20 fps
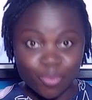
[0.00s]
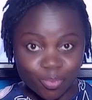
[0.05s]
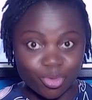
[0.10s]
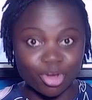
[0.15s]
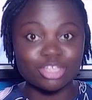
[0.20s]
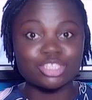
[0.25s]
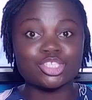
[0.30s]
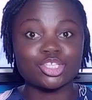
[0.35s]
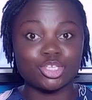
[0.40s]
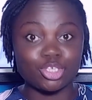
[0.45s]

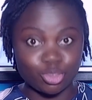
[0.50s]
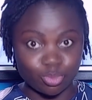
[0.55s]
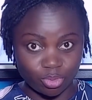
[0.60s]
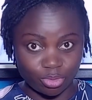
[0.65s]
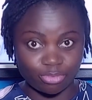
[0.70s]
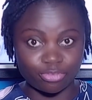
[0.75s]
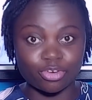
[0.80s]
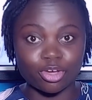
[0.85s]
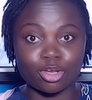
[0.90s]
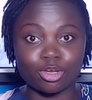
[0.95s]
but you
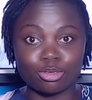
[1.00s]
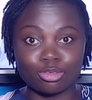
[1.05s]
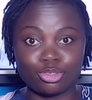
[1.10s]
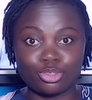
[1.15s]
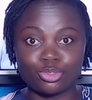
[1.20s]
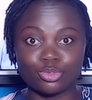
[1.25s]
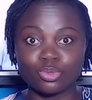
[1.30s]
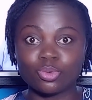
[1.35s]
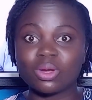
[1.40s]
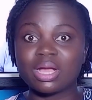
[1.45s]
will follow
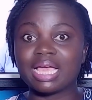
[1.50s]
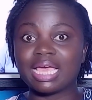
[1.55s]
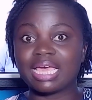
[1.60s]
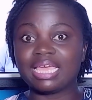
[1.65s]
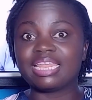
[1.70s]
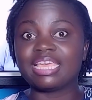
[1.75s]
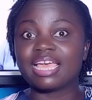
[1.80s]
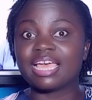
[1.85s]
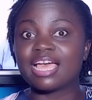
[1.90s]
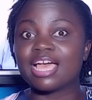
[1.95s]
through
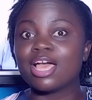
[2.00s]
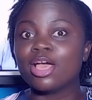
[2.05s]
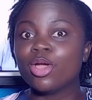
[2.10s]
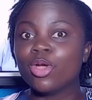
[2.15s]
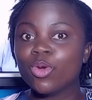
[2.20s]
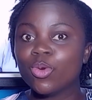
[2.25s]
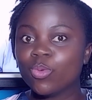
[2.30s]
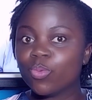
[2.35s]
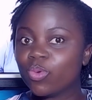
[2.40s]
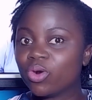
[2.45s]
and
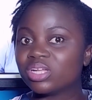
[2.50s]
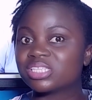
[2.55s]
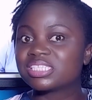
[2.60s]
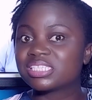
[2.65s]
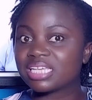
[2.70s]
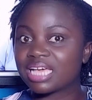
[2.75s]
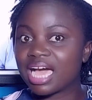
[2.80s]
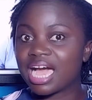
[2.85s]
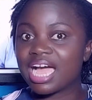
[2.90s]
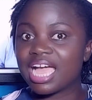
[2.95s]
hear
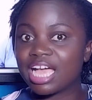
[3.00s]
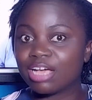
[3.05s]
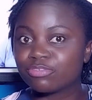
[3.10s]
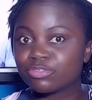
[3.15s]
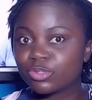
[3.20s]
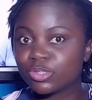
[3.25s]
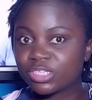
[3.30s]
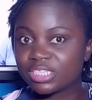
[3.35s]
what I have